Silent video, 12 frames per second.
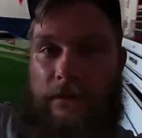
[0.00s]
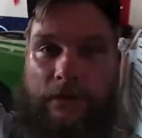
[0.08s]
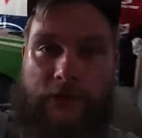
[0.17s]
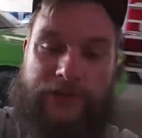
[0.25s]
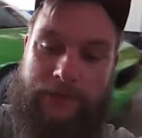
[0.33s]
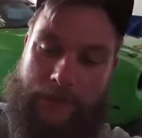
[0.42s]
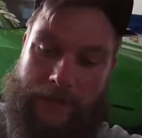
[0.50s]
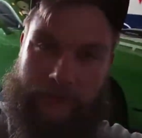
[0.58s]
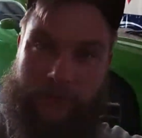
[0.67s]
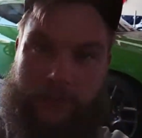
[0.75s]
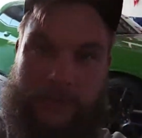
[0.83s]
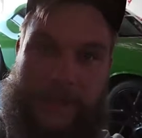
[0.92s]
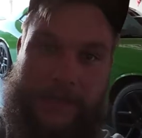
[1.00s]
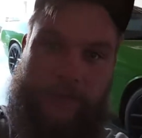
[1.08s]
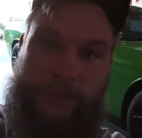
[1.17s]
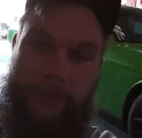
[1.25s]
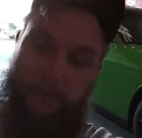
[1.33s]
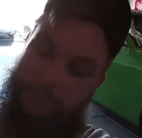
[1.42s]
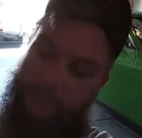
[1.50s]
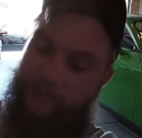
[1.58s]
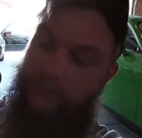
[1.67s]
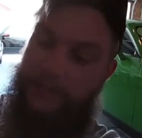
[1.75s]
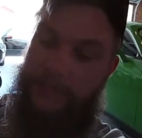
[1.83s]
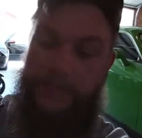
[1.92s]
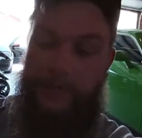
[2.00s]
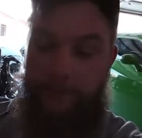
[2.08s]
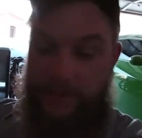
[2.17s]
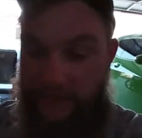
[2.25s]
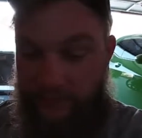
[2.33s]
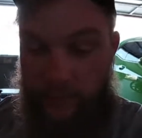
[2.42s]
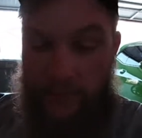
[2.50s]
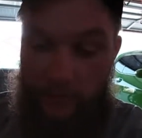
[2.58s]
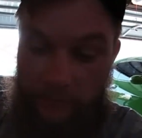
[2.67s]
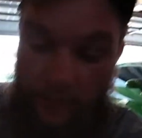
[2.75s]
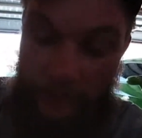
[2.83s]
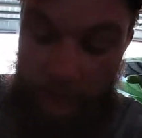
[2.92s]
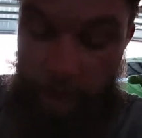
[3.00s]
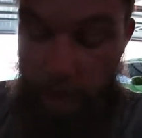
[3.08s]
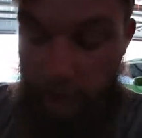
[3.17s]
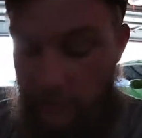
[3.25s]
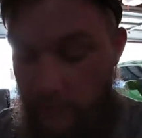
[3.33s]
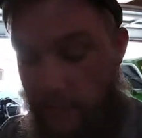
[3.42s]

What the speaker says: The shipbox lights. I'm going to try to get an update from car sponsors.